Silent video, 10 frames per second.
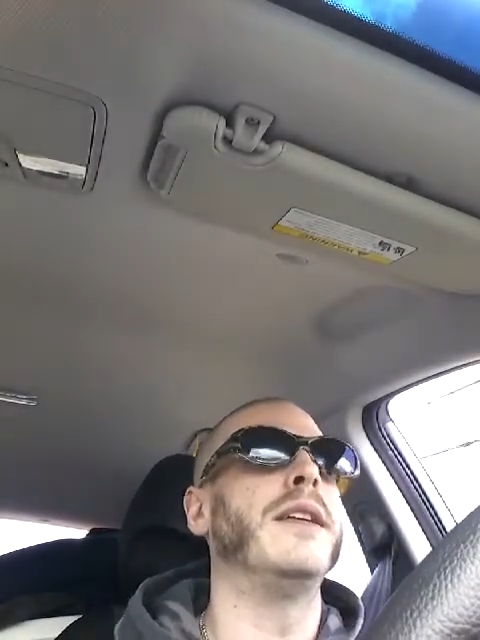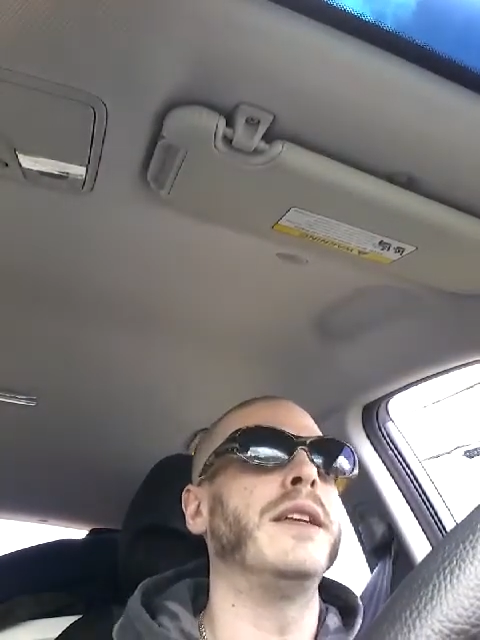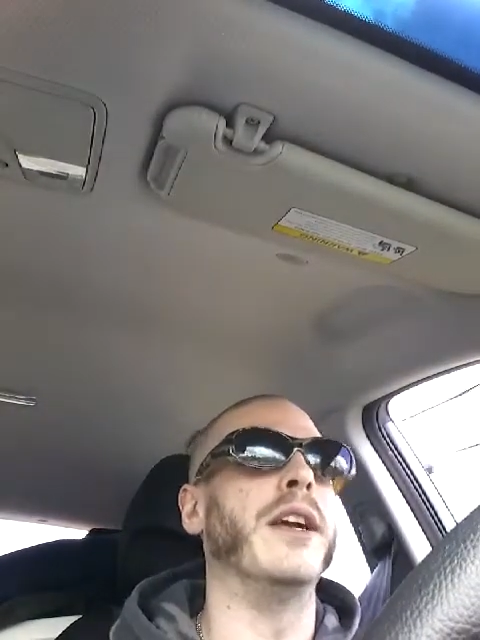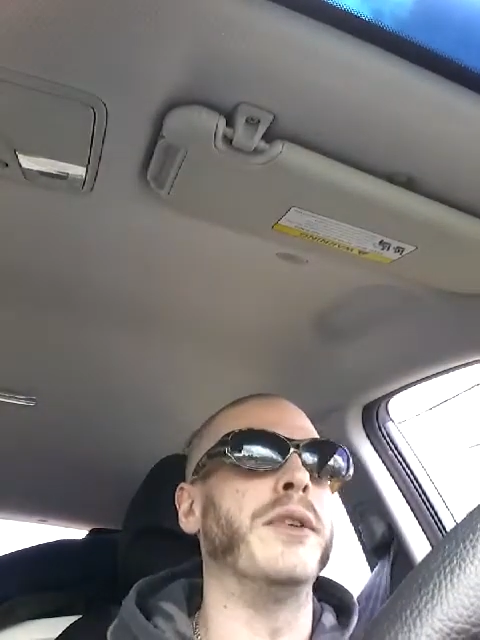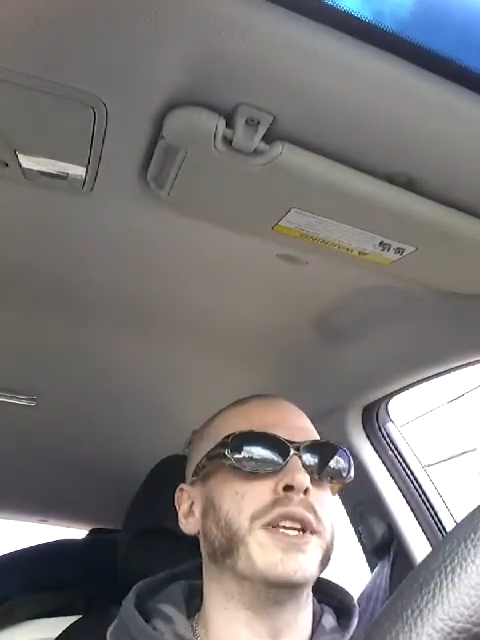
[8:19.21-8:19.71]

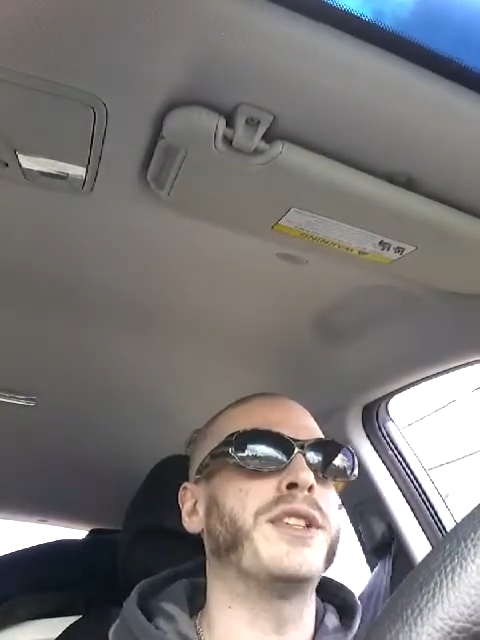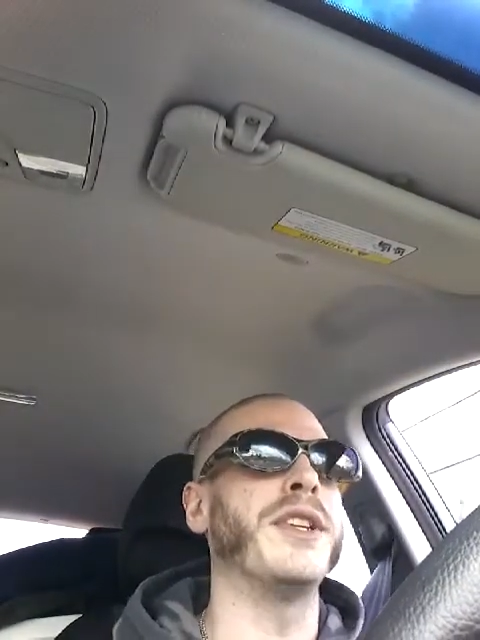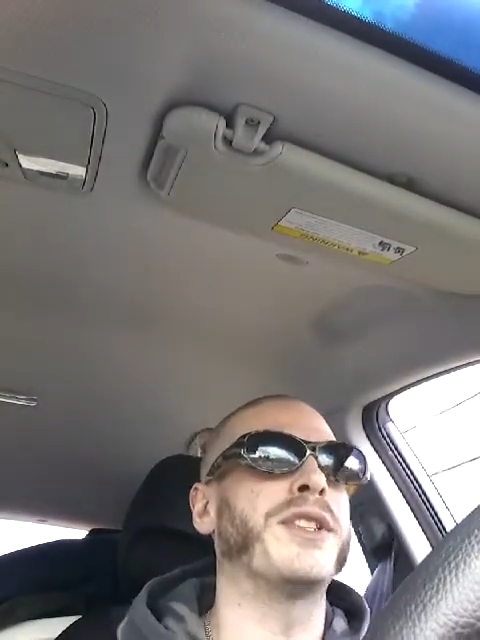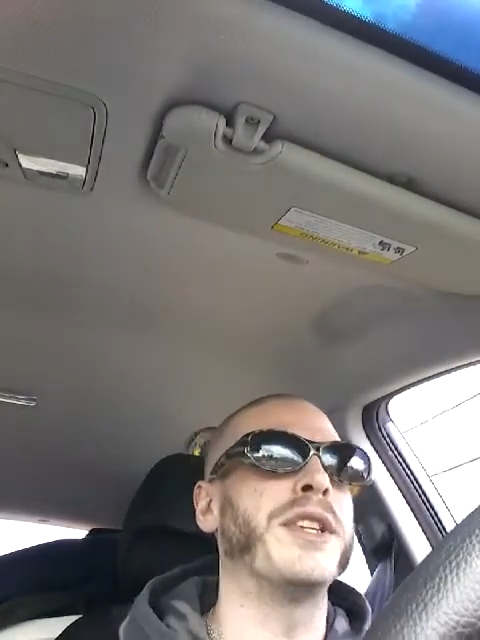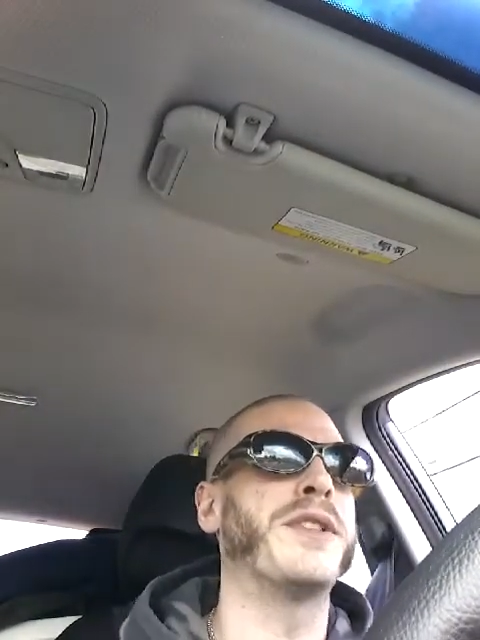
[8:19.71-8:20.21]
And this
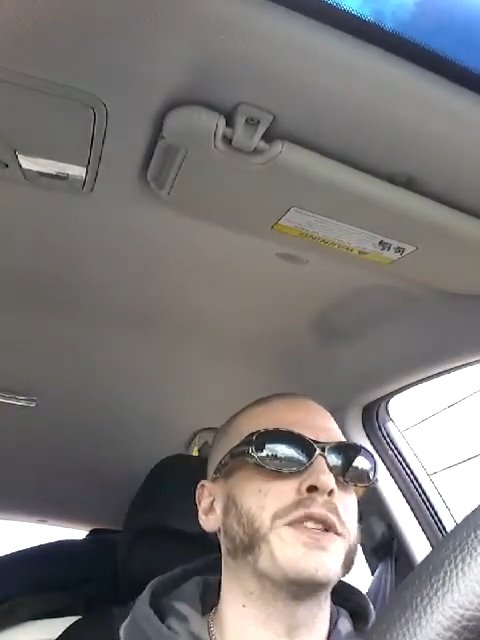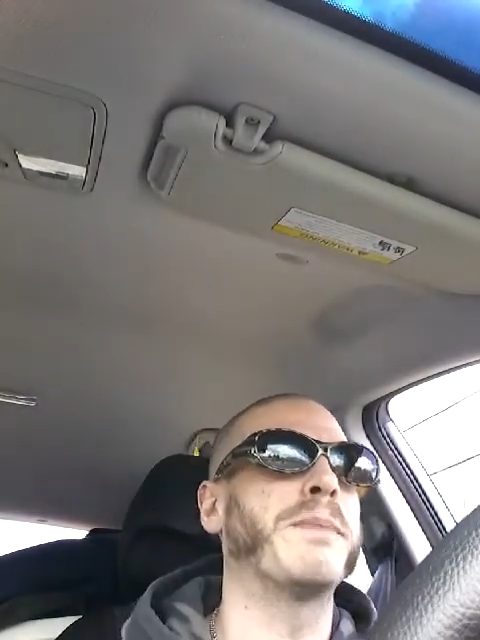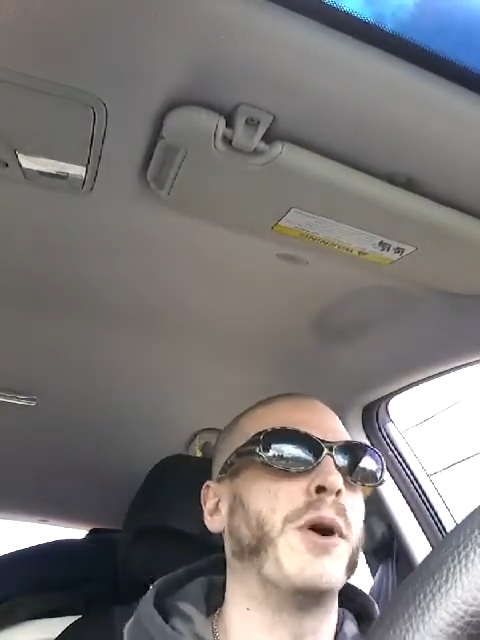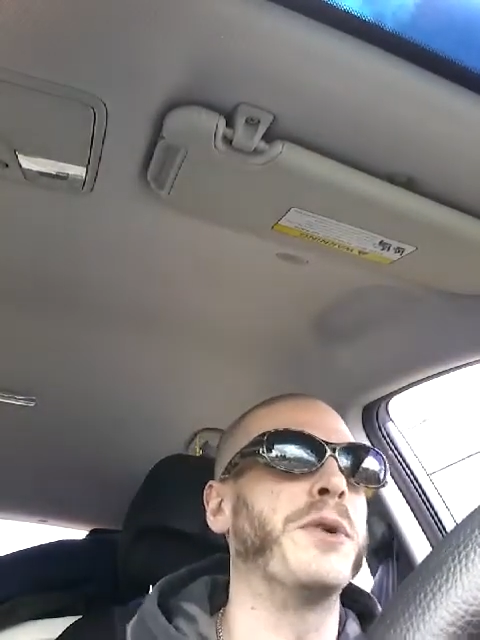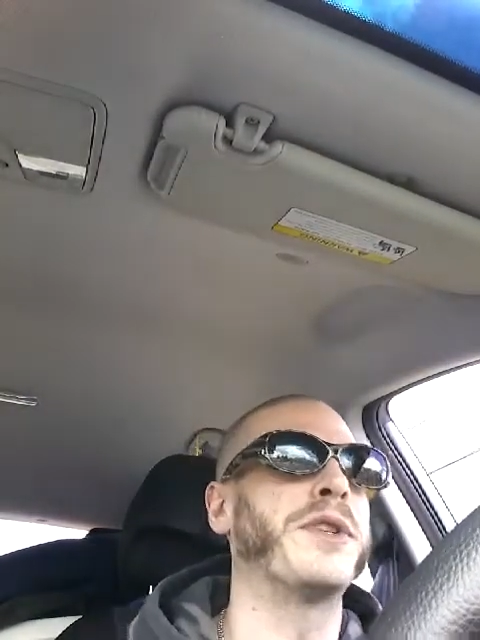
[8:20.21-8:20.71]
is
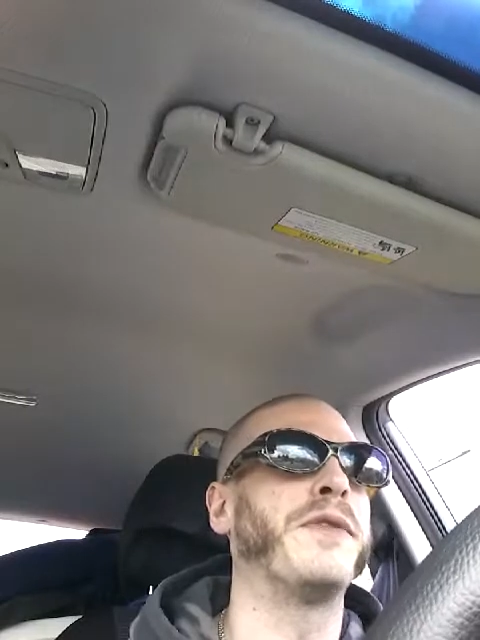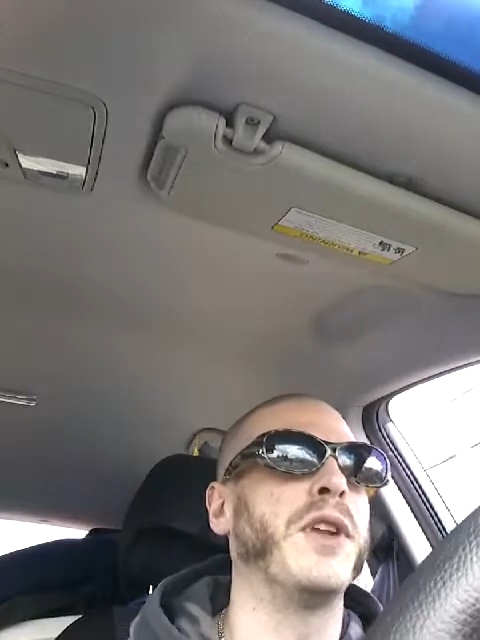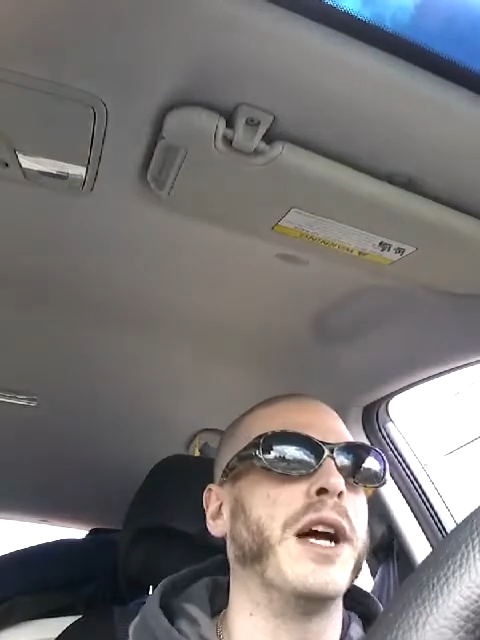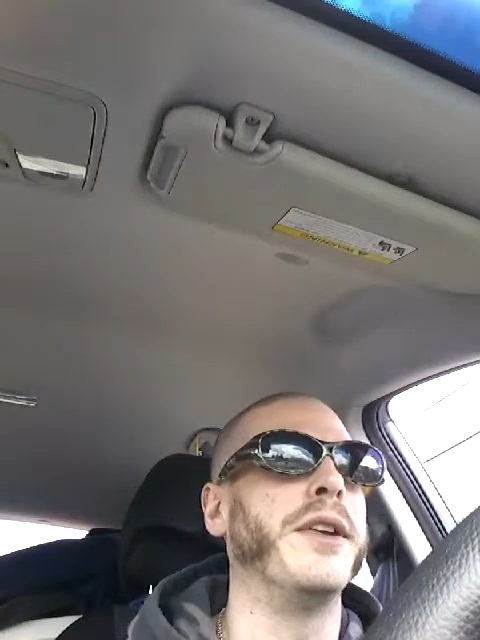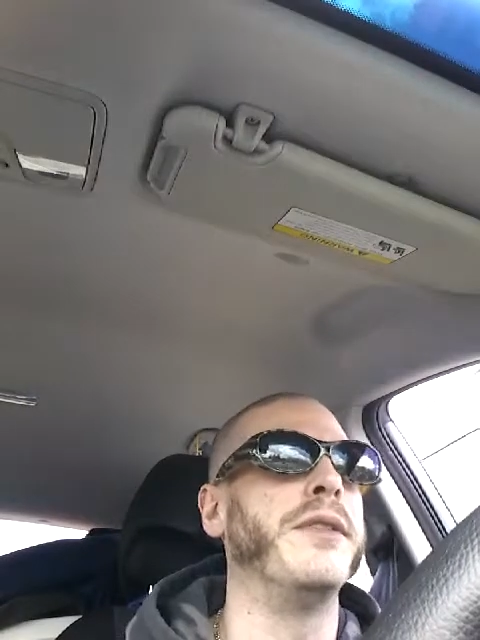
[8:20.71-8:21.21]

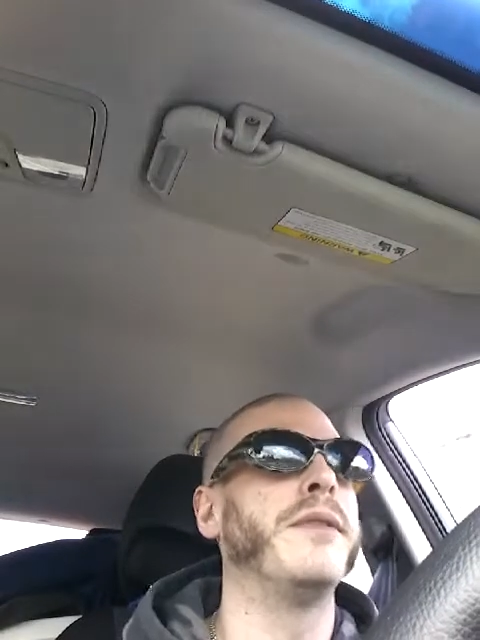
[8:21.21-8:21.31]
post-flood.